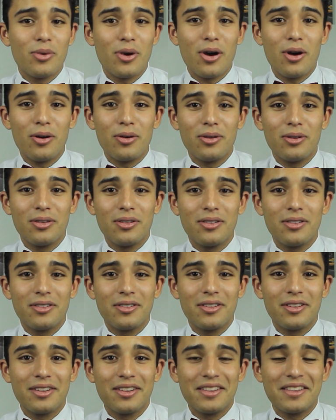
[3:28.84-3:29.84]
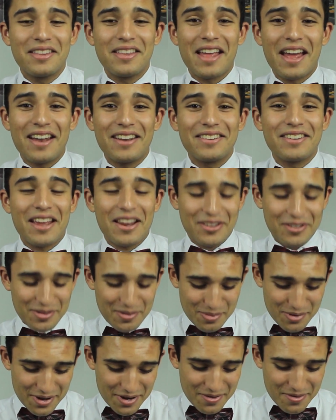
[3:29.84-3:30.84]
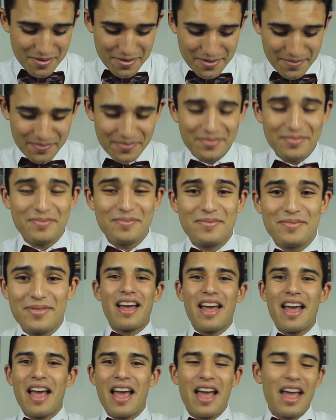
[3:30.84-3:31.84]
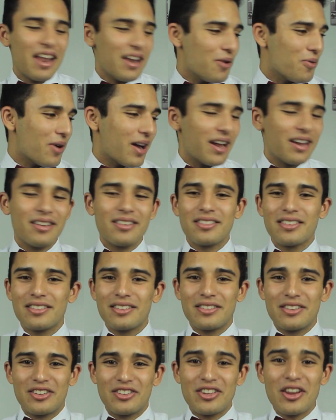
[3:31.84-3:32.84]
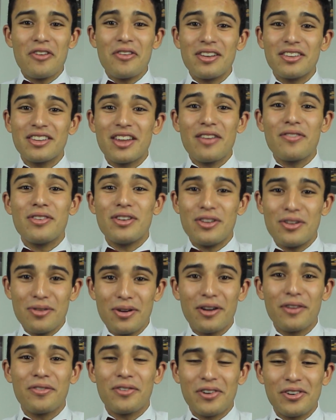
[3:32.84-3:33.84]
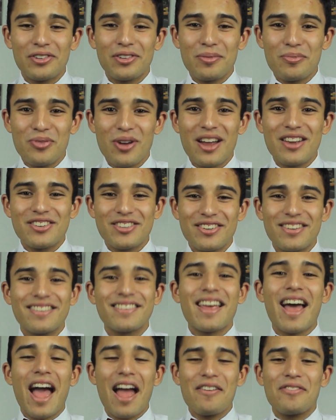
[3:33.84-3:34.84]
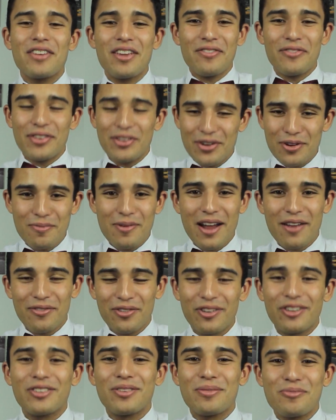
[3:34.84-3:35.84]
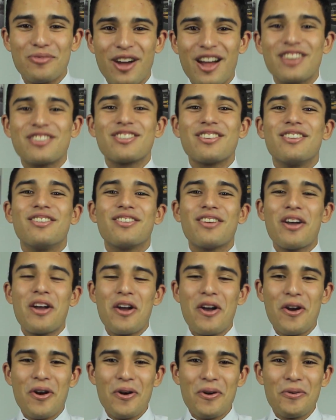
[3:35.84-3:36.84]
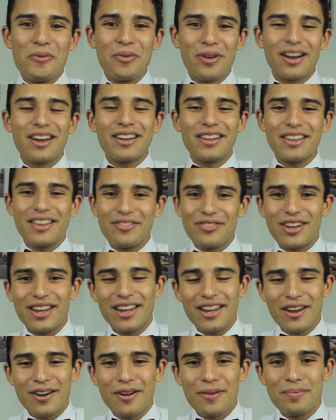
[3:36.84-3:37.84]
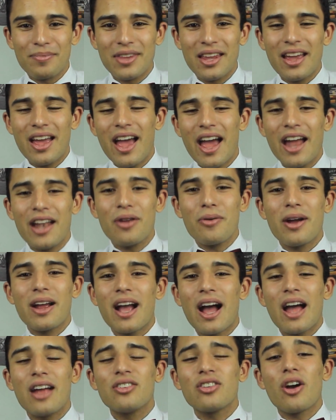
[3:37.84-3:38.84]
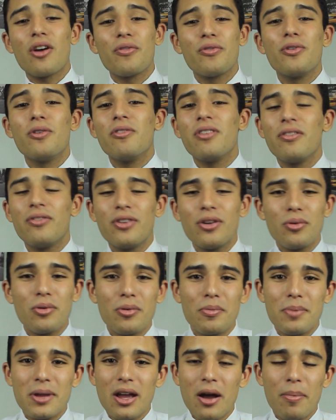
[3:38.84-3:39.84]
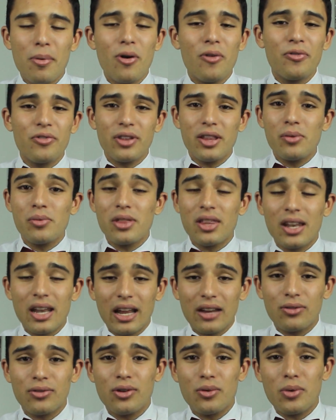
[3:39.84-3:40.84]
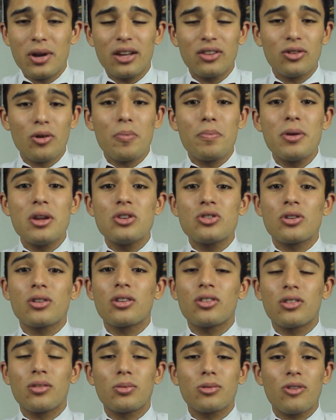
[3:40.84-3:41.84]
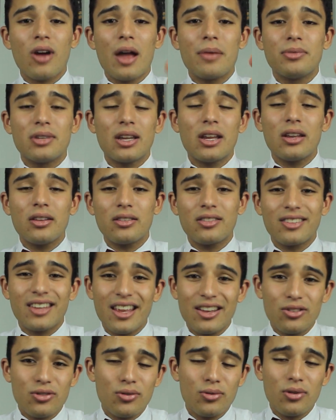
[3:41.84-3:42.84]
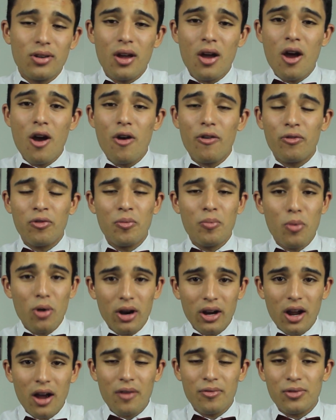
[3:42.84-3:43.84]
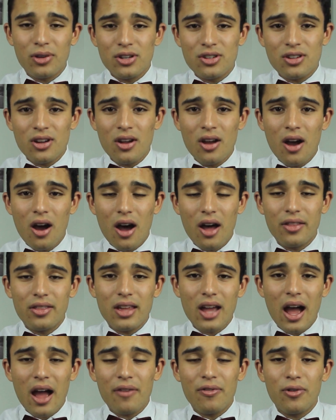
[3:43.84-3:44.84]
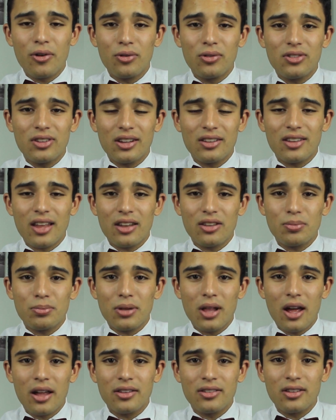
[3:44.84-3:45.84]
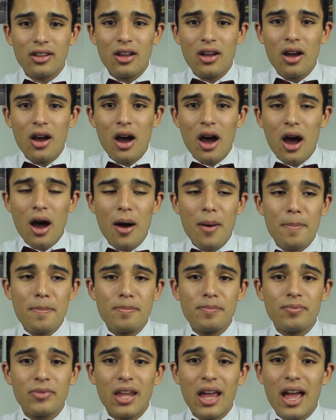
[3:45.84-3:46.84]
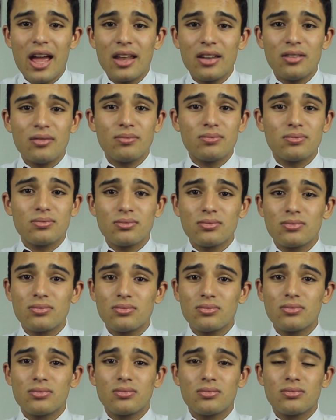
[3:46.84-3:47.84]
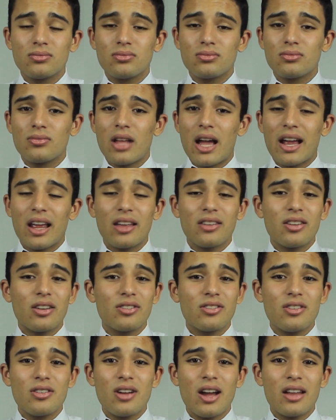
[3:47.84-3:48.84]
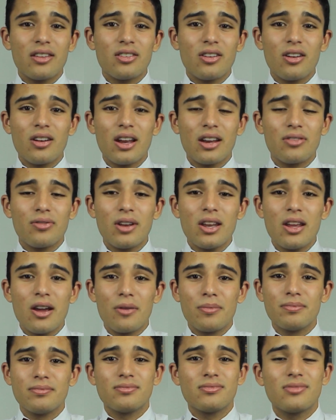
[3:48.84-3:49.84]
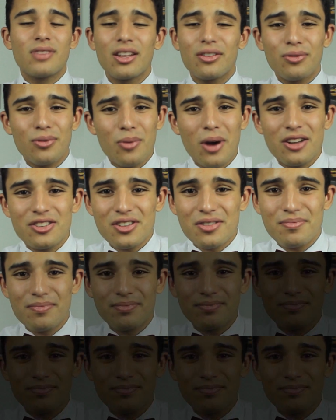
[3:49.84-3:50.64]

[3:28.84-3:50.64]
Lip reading: Oh, that is actually pretty cool. Anyway, Siri's given you her first impressions. I've given you my first impressions. We're gonna leave it here. Anyway, guys, our full review will be up hopefully within the next few weeks, so be sure to subscribe, stay tuned for more coverage on the iPhone 6s Plus. And I guess I'll see you guys in our next video. Thanks for watching.